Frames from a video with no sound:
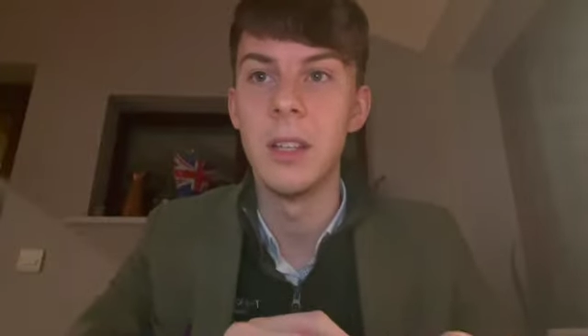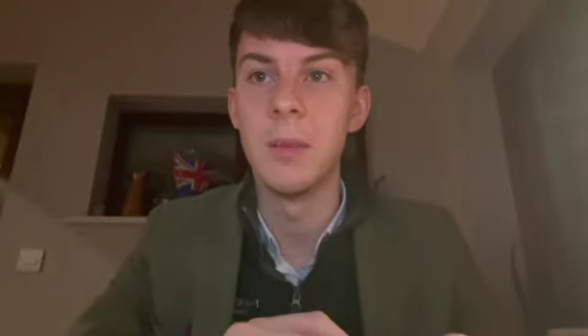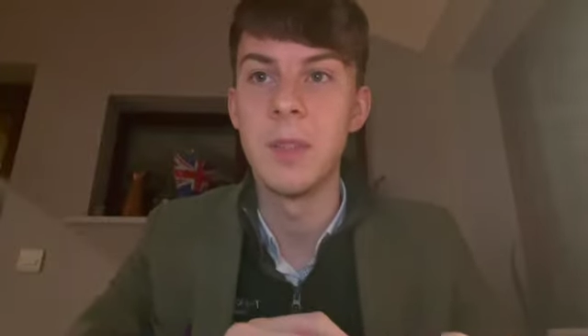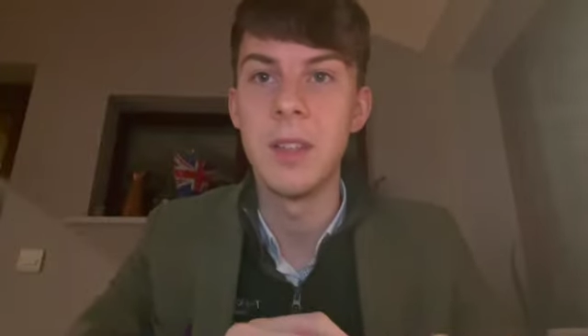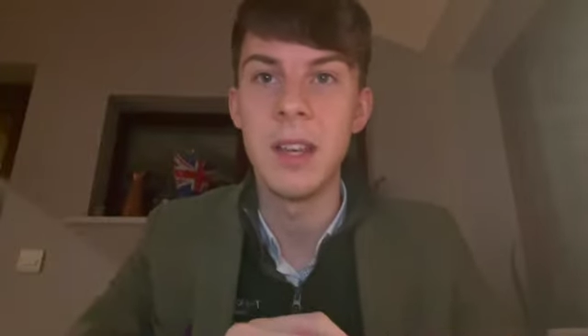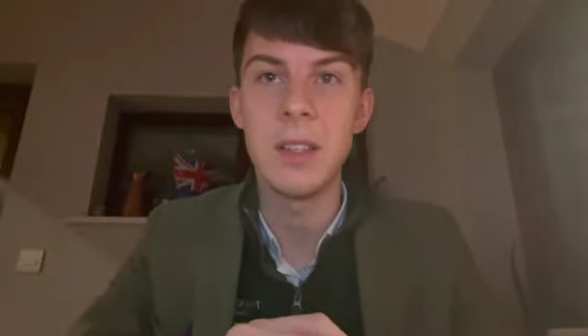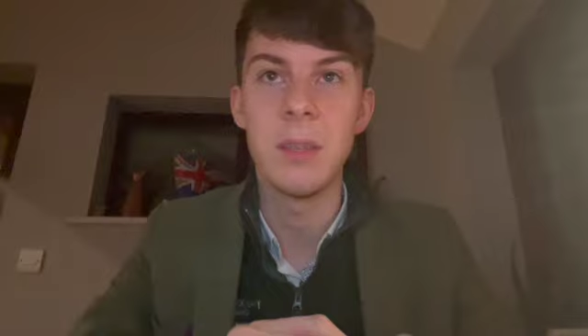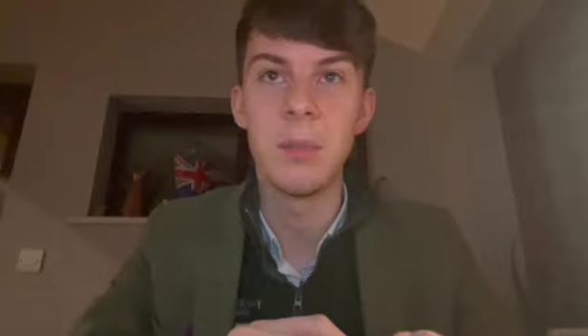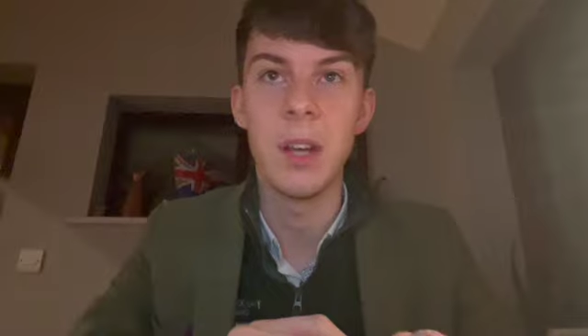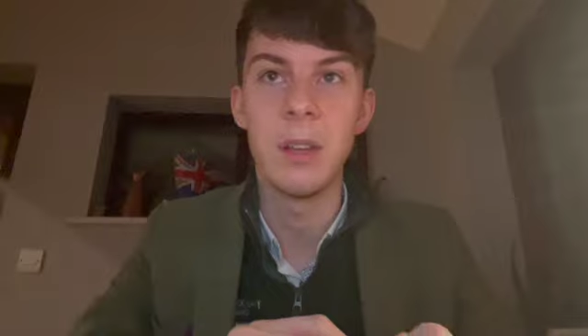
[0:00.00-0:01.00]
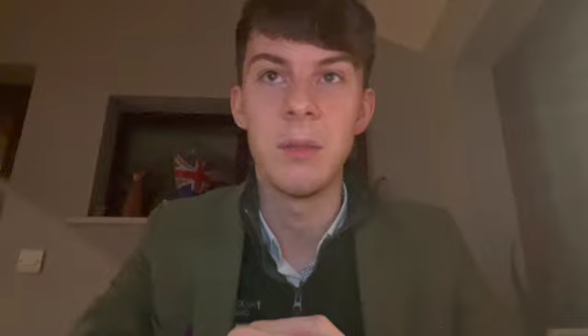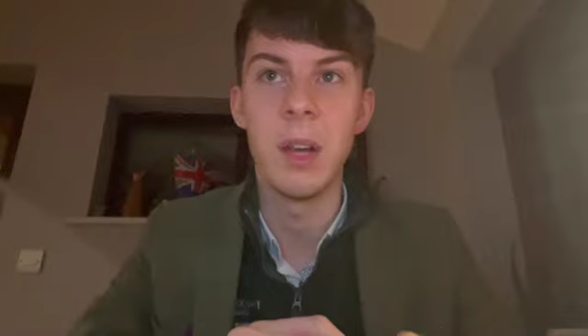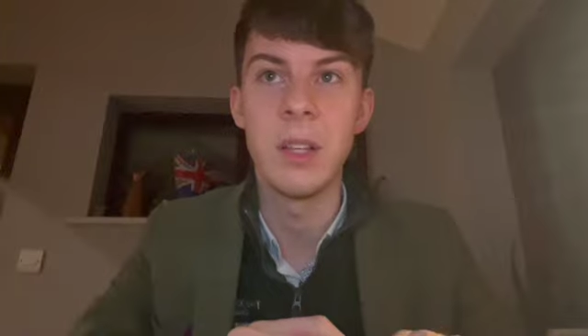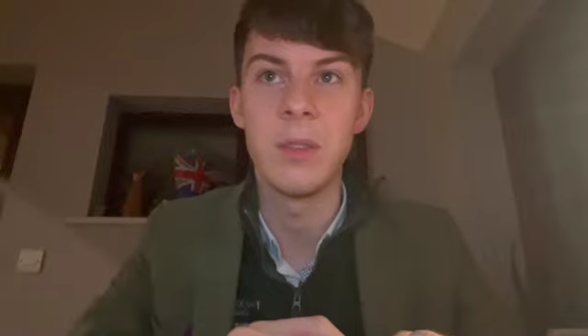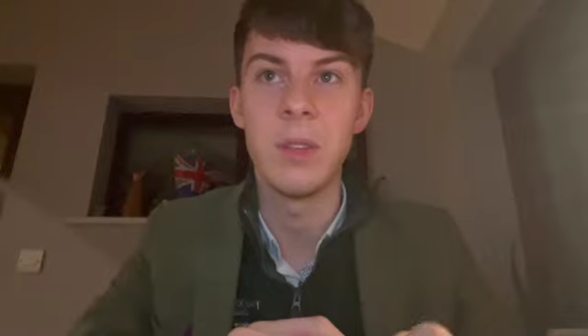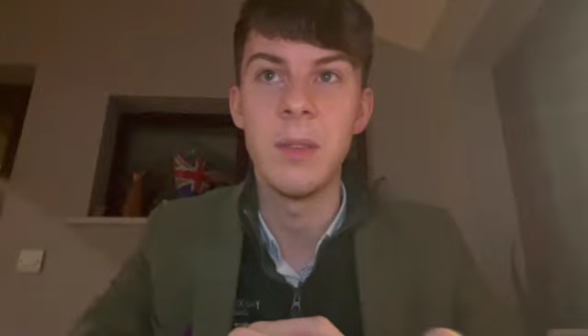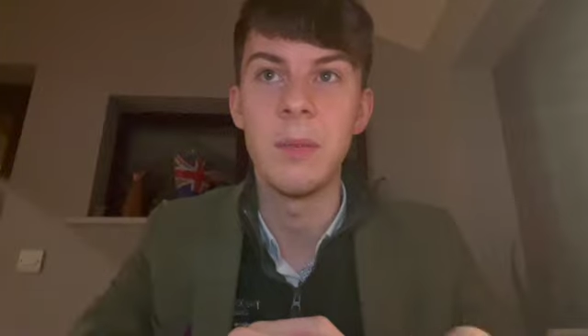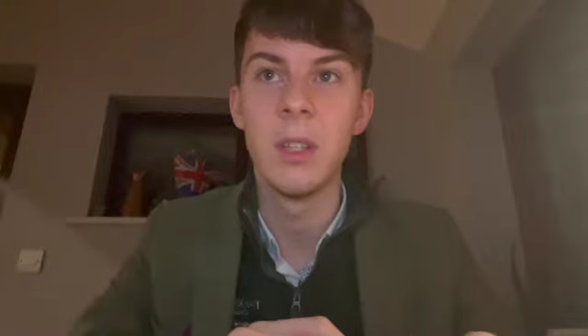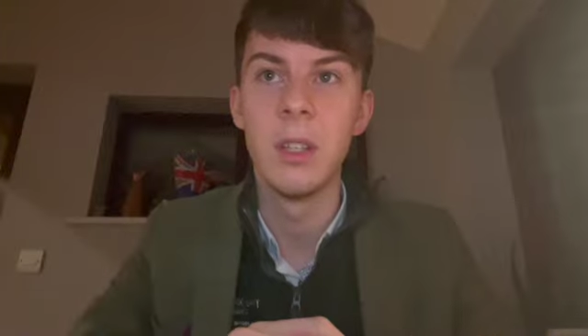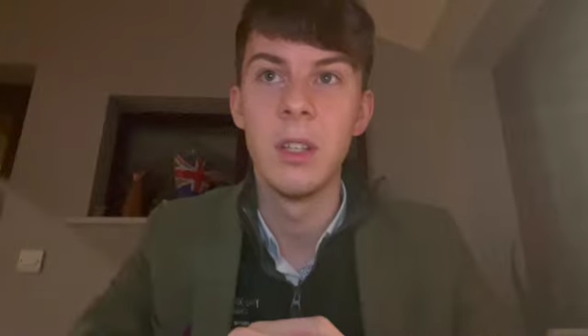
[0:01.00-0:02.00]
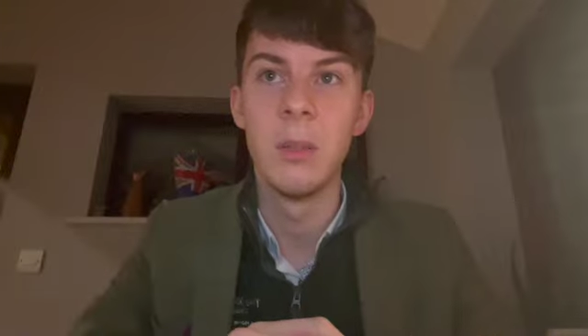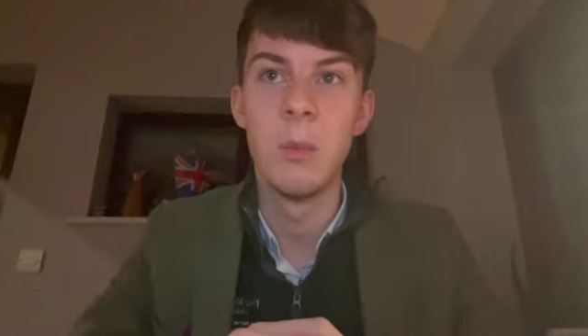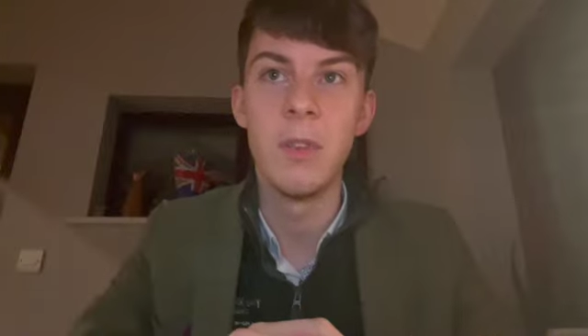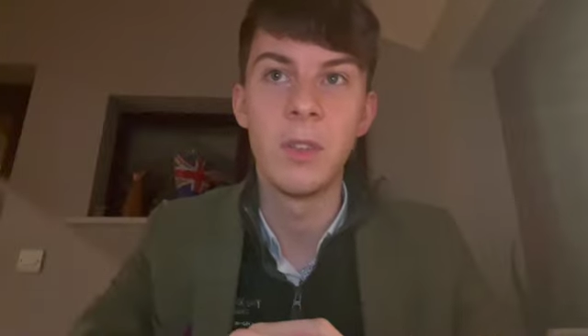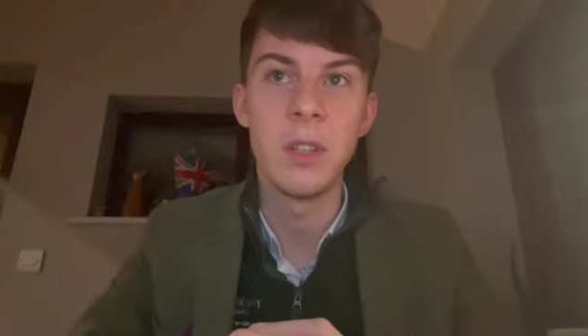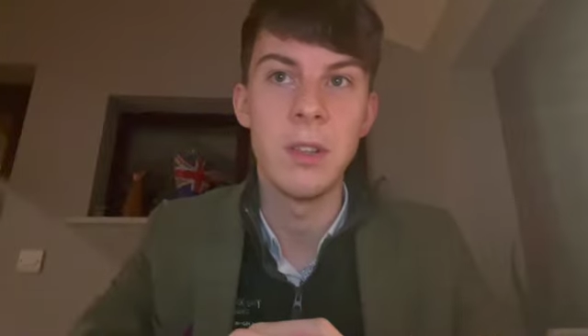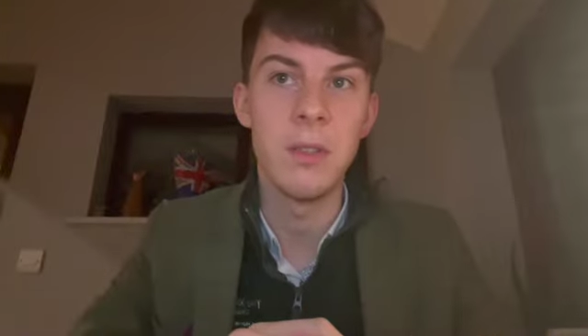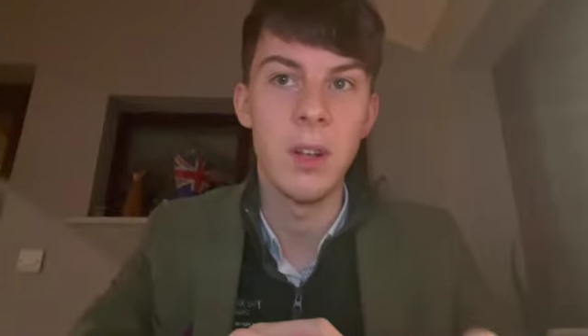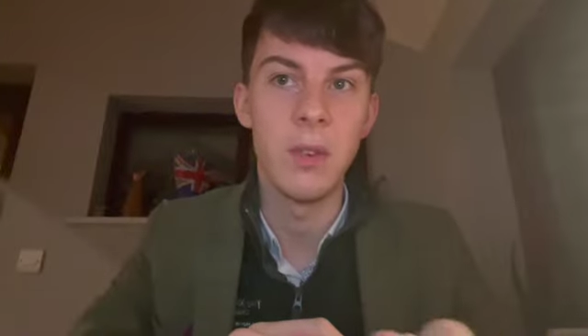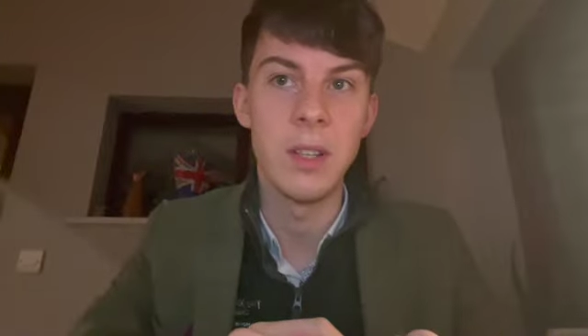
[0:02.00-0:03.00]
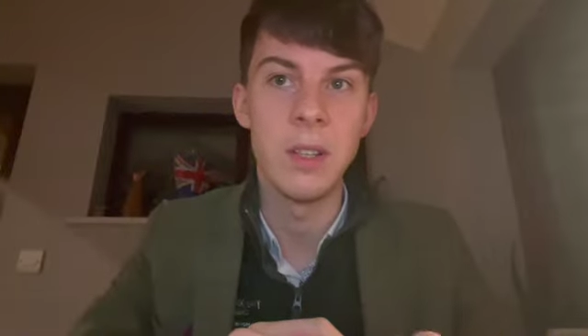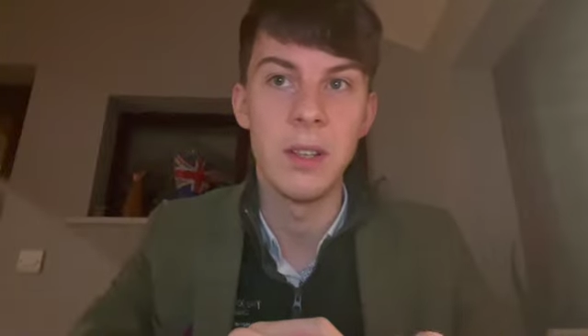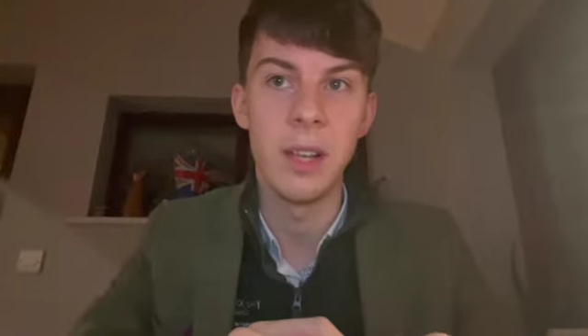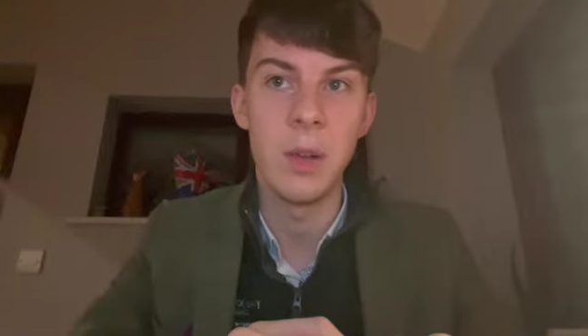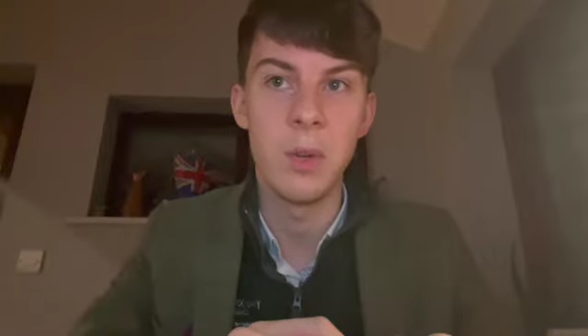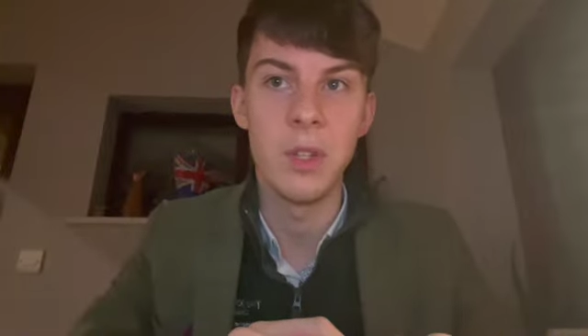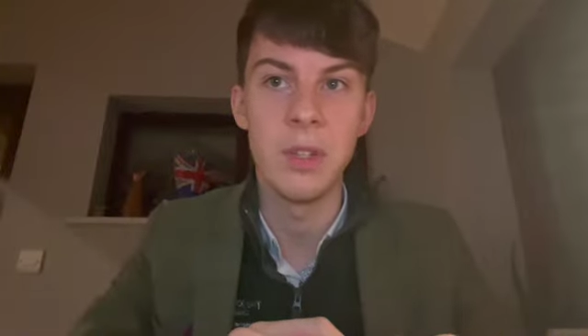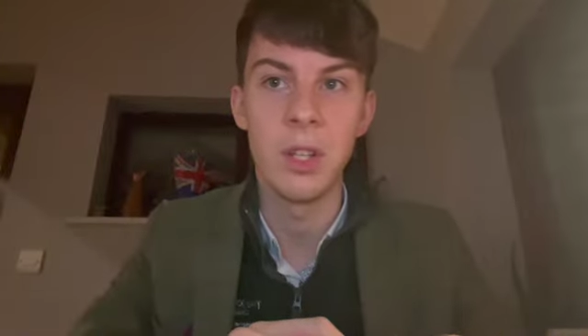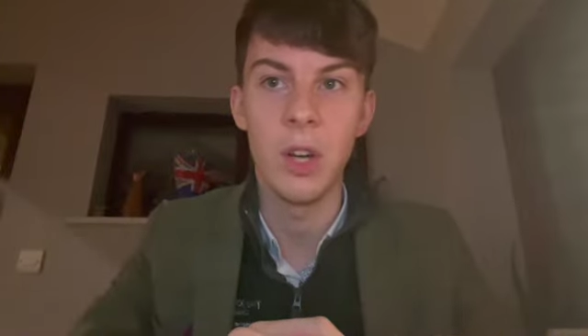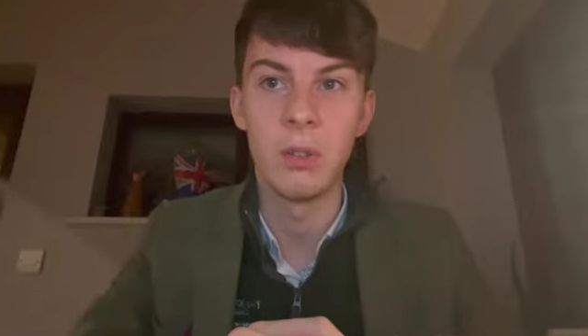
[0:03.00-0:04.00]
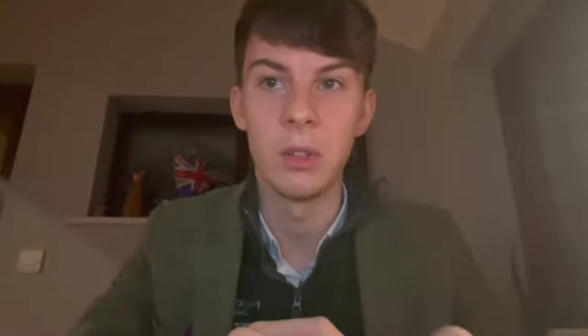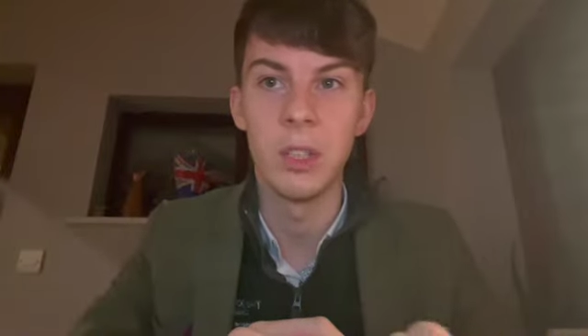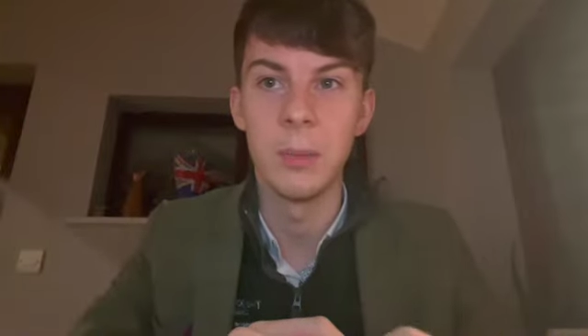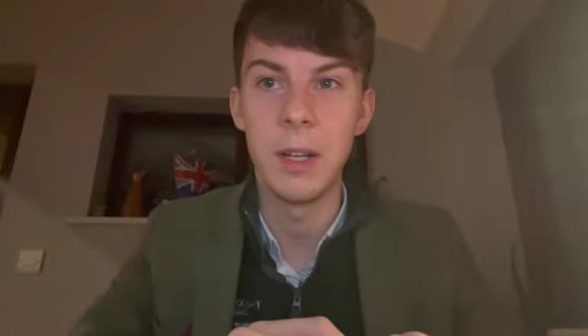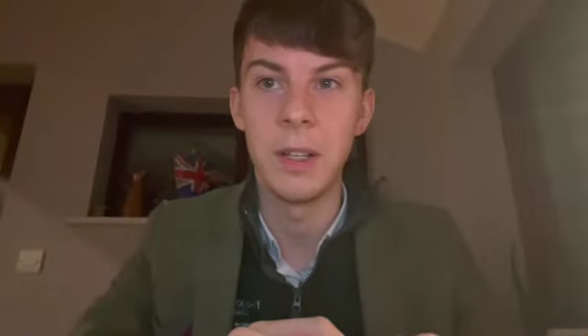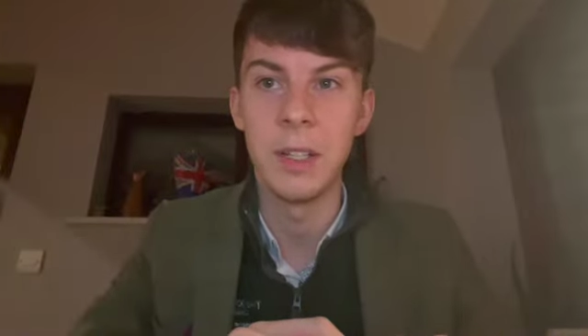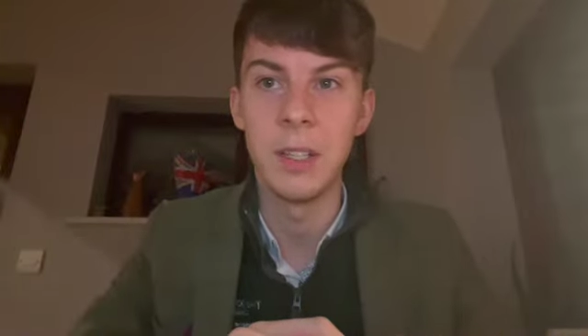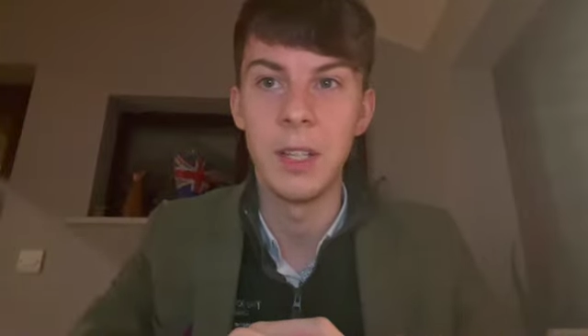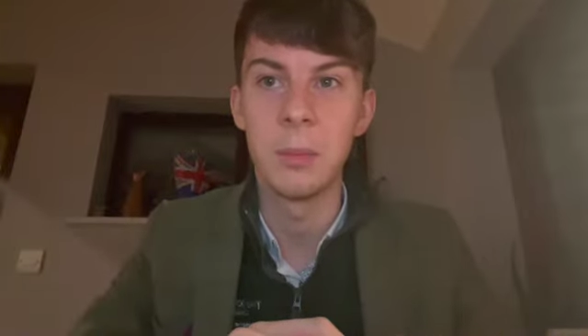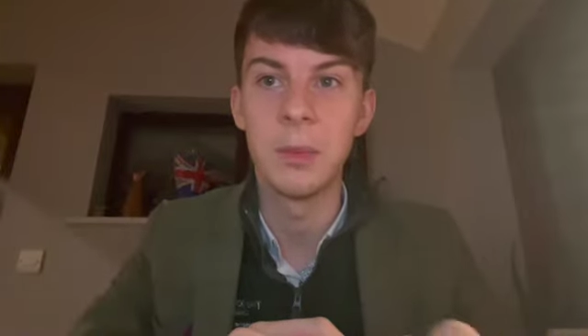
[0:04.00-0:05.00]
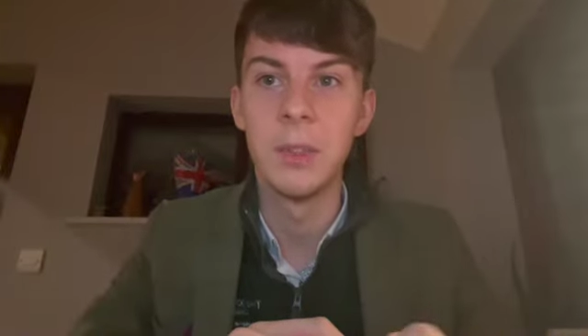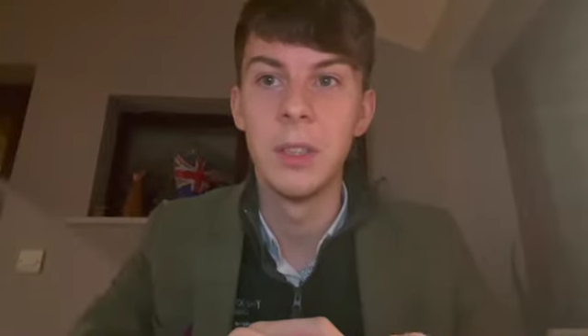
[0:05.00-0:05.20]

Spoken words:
So that's the Brown Advisory. Moving on to the third race of the day, which is a Coral Cup Handicap.